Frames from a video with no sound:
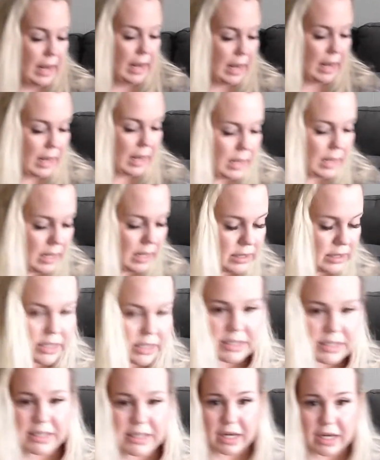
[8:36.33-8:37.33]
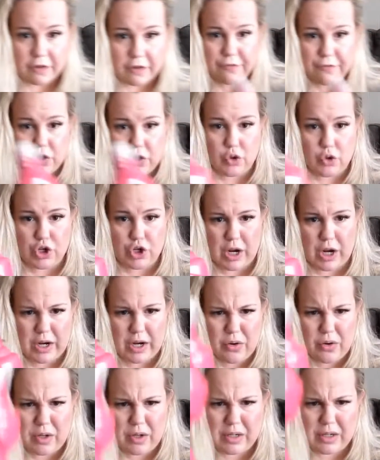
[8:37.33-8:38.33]
And this is like a fuchsia. I
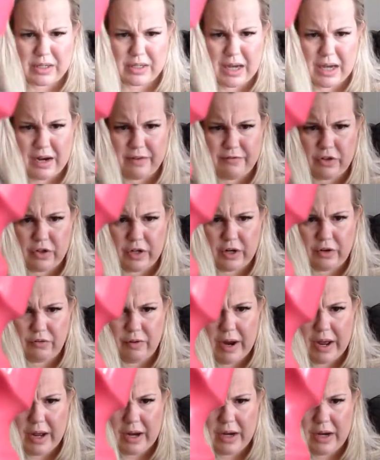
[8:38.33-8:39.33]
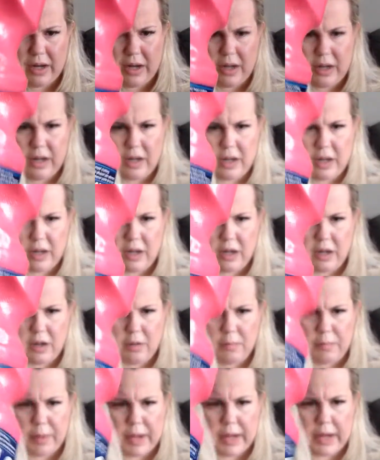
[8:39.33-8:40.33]
know it's kind of looking red.
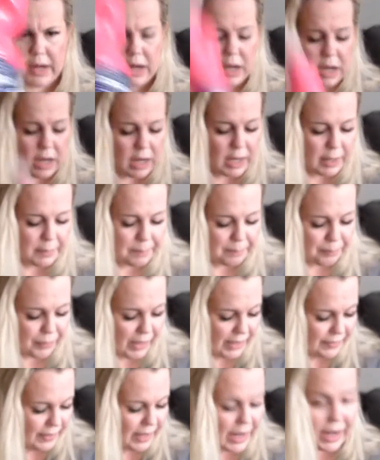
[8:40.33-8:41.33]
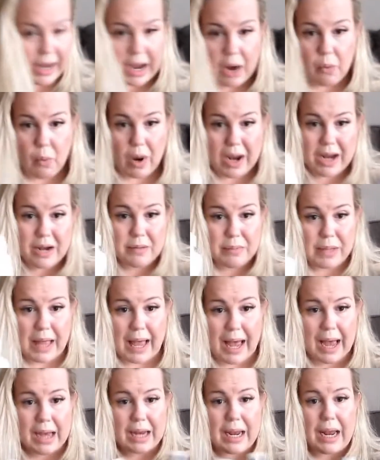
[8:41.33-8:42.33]
But, and then I got white and
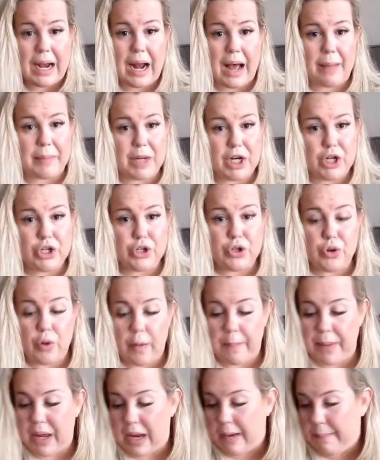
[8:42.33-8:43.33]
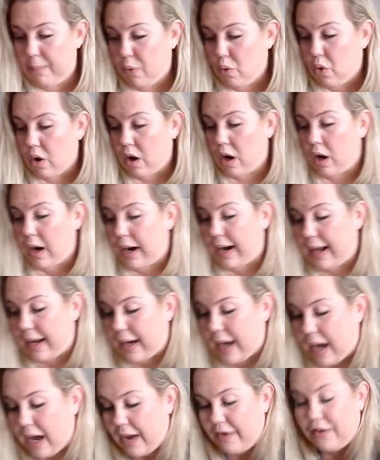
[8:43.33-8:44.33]
black. And I'm going to do a paint pour. And I
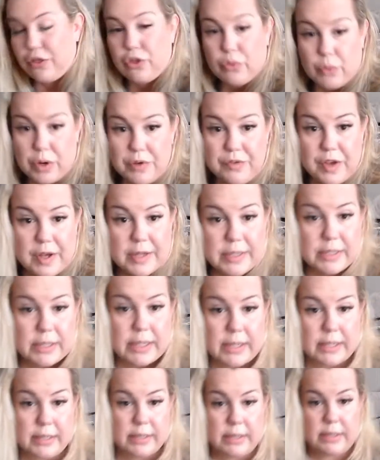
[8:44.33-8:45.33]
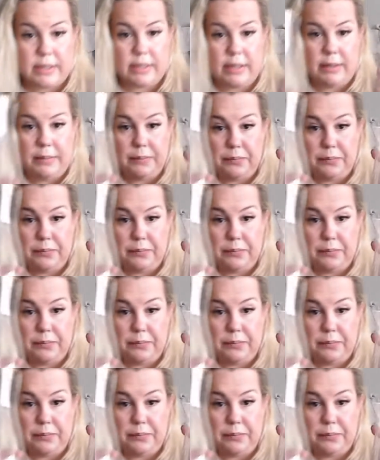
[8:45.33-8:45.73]
got three vases.